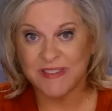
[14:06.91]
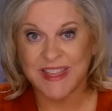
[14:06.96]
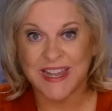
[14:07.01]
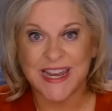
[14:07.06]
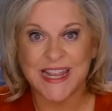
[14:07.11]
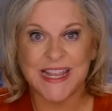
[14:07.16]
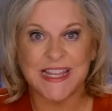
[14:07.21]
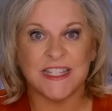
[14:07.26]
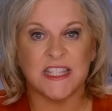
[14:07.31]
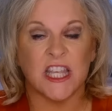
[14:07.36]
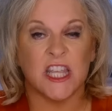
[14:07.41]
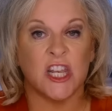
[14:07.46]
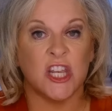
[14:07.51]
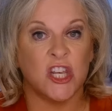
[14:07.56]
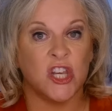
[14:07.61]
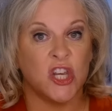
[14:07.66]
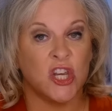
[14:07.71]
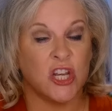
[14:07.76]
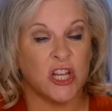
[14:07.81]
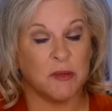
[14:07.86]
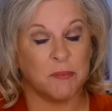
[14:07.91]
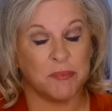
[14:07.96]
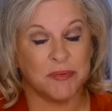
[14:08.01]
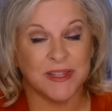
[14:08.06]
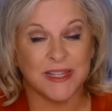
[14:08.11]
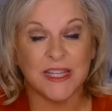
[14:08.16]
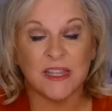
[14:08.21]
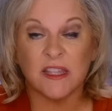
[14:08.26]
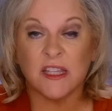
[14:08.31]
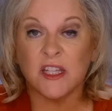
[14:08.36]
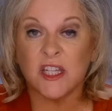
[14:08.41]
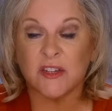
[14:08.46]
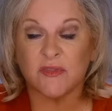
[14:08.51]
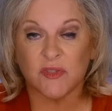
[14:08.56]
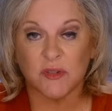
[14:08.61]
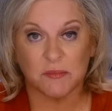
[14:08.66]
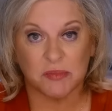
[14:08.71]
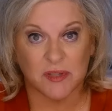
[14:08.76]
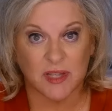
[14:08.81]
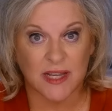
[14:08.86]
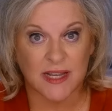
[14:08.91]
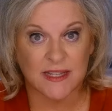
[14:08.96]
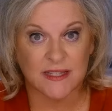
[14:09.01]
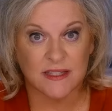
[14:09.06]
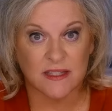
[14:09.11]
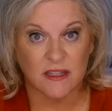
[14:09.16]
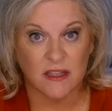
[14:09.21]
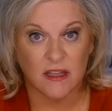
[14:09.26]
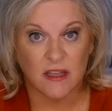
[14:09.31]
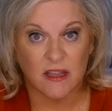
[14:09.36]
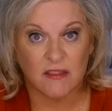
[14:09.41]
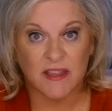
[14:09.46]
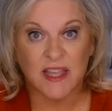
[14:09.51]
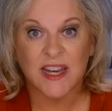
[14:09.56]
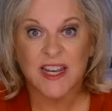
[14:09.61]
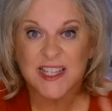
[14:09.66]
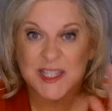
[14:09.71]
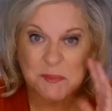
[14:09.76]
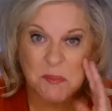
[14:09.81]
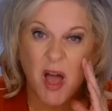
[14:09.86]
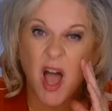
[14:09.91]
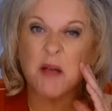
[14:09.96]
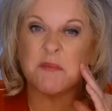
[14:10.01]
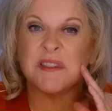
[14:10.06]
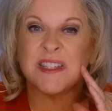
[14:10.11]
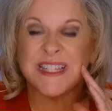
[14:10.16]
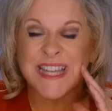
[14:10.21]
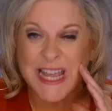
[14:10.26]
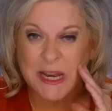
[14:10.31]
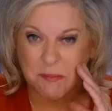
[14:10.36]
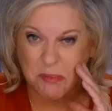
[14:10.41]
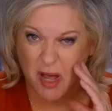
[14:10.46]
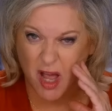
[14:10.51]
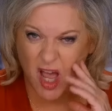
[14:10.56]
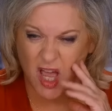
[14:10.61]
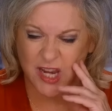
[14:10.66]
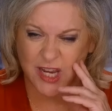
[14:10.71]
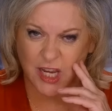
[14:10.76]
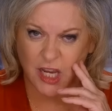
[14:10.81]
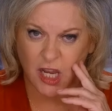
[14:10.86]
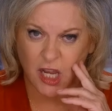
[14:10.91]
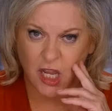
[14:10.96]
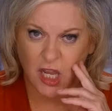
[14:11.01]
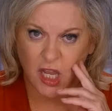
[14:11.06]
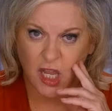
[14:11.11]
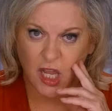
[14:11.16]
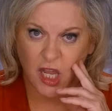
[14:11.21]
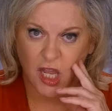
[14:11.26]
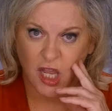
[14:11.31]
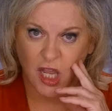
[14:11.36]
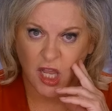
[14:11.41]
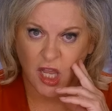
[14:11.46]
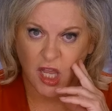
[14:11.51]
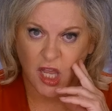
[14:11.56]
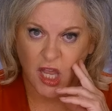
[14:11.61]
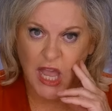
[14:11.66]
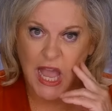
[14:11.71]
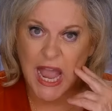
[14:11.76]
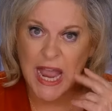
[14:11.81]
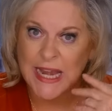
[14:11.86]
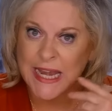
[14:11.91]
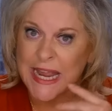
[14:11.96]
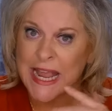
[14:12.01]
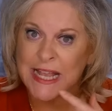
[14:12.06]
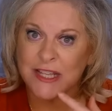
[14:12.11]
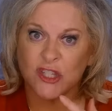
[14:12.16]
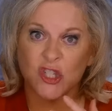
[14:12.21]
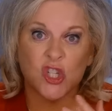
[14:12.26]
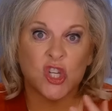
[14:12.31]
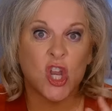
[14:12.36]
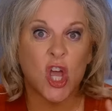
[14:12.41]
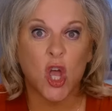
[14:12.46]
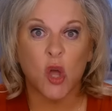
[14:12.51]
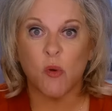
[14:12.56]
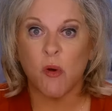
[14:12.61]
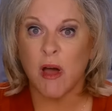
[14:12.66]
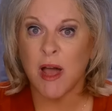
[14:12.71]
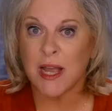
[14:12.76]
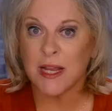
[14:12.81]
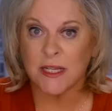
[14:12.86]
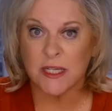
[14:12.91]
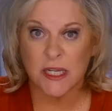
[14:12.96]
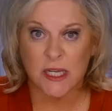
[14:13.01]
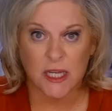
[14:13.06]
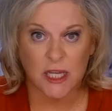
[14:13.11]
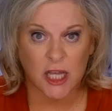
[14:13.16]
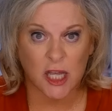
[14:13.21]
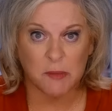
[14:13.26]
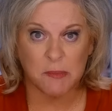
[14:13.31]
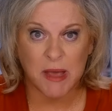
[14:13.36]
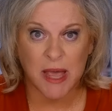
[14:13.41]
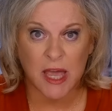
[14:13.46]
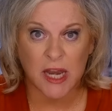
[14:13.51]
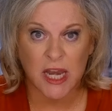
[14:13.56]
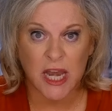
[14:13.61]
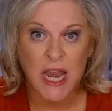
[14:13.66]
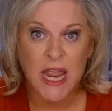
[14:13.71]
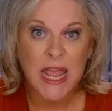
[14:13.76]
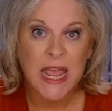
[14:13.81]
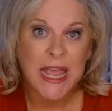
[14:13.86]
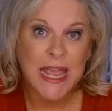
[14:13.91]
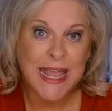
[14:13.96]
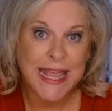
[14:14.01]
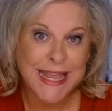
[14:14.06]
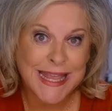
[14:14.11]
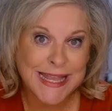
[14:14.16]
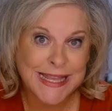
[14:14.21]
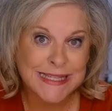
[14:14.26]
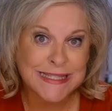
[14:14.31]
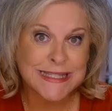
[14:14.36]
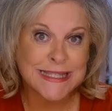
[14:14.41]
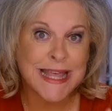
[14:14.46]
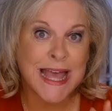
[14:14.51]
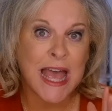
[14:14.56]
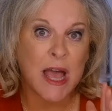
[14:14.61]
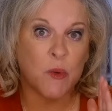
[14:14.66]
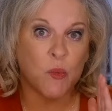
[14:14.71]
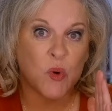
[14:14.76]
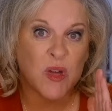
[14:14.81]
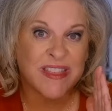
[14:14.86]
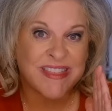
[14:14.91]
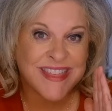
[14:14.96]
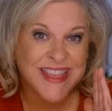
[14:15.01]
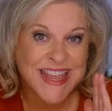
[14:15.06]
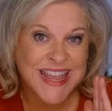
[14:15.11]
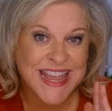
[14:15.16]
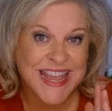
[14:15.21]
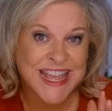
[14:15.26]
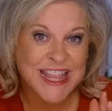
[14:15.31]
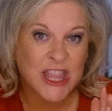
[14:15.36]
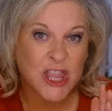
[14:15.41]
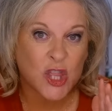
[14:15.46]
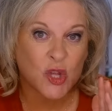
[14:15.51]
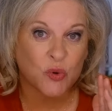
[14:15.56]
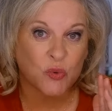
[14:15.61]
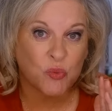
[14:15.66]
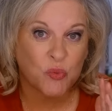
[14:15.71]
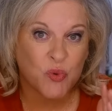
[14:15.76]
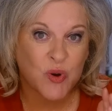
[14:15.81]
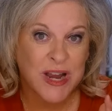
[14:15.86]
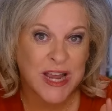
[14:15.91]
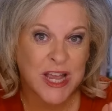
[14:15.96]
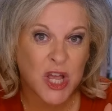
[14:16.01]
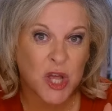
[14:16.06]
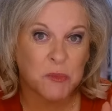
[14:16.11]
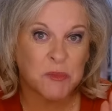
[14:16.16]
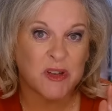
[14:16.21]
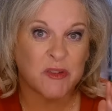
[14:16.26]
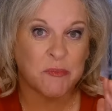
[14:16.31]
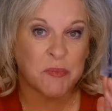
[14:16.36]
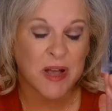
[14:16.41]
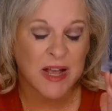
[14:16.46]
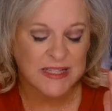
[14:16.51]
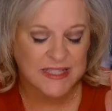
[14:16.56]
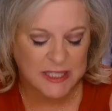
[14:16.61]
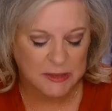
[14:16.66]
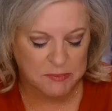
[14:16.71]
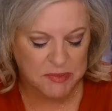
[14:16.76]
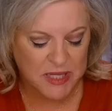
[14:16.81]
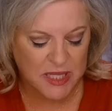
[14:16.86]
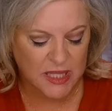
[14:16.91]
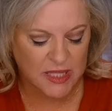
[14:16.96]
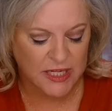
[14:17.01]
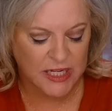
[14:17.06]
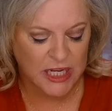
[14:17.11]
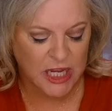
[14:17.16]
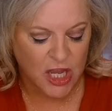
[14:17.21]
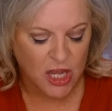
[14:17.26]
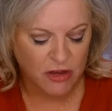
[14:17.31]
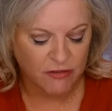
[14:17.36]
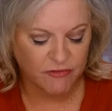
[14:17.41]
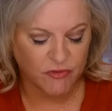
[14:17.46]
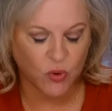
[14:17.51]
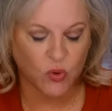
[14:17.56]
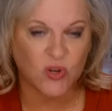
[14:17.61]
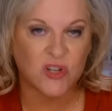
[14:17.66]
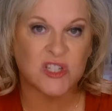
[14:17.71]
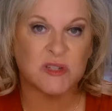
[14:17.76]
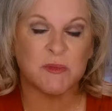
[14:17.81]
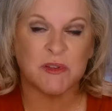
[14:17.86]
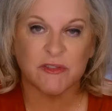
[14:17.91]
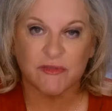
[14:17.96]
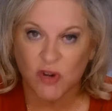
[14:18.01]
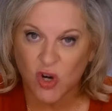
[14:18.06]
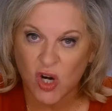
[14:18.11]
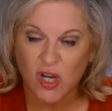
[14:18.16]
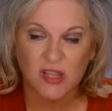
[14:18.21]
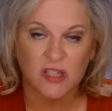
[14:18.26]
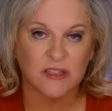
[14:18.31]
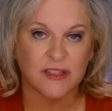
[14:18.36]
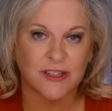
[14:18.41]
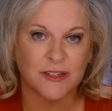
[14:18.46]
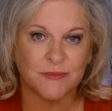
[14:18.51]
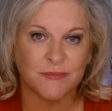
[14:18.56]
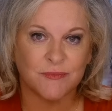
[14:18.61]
that he's in a completely different place than his mom's dead body, and he has no idea about it? Is that within the realm of possibility, Forrest McFarland?